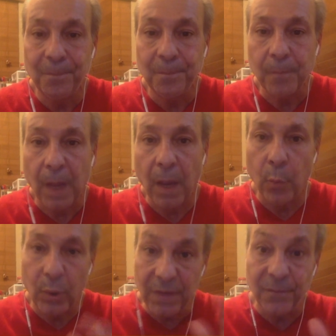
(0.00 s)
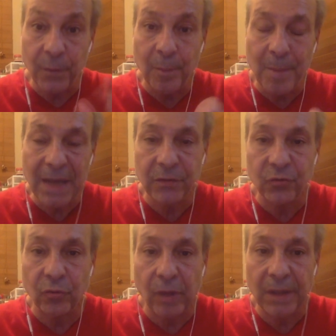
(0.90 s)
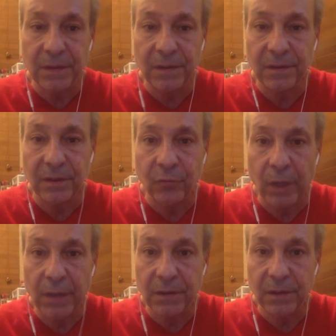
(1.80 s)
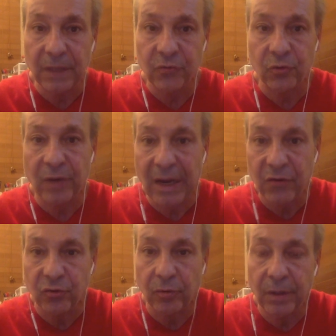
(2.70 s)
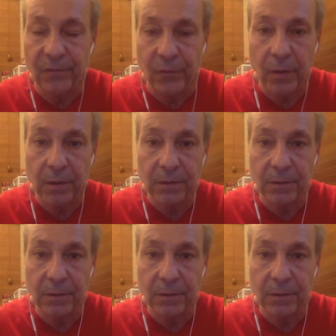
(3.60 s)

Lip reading: We have the master licensing rights internationally for this.